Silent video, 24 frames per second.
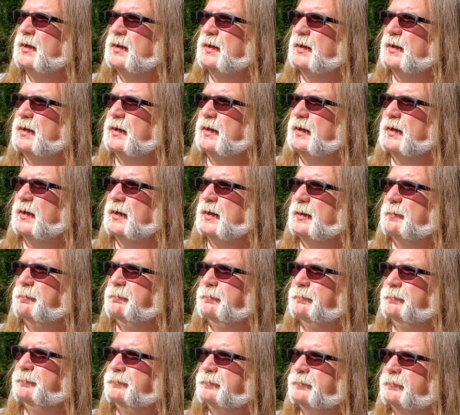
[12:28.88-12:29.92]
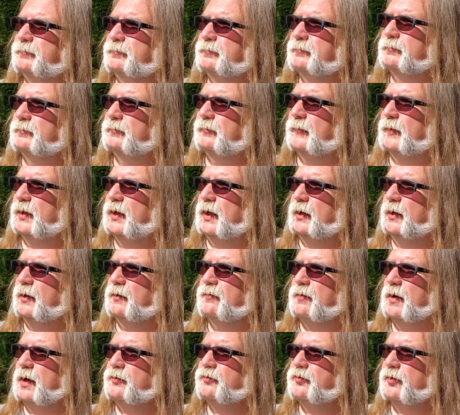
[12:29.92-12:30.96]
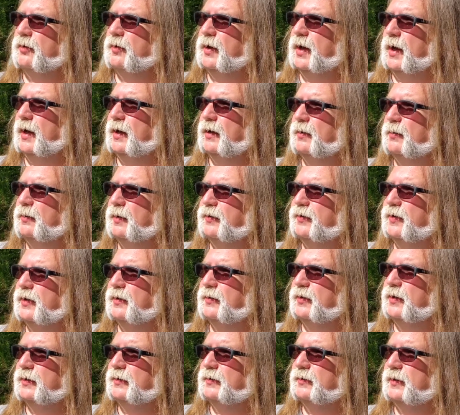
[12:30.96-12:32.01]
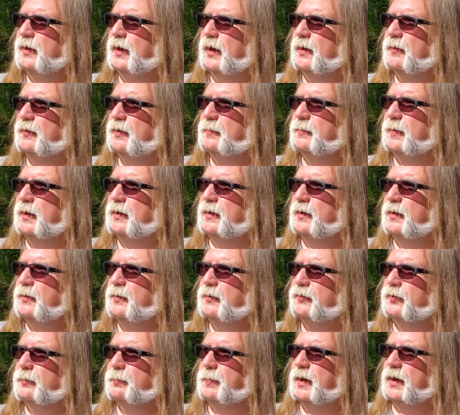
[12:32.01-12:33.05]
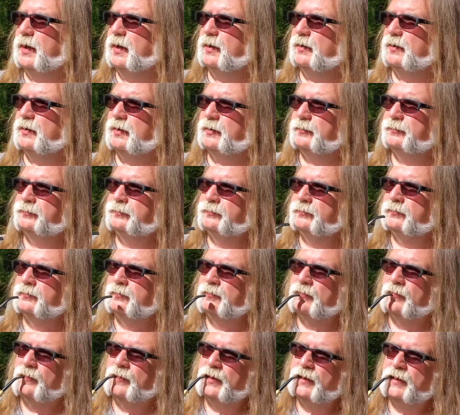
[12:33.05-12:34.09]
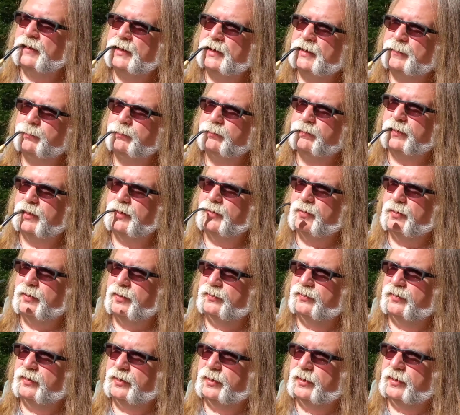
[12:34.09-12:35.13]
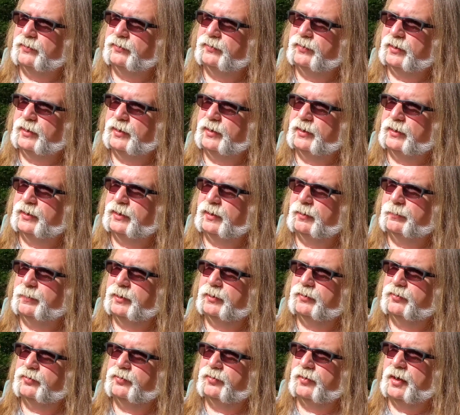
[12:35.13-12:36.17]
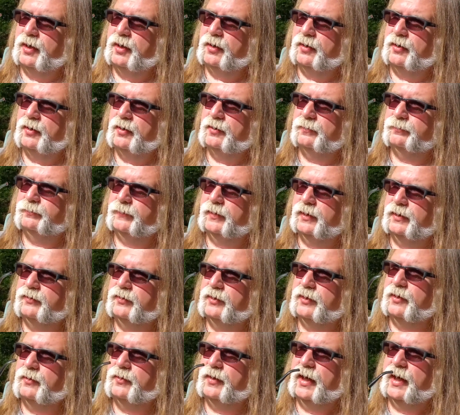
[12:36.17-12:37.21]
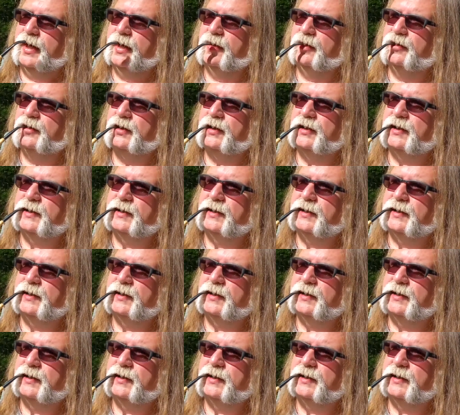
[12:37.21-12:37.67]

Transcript: I can retrohale without it tearing my nose apart. And of course, it gets to get a little bit stronger as you go down.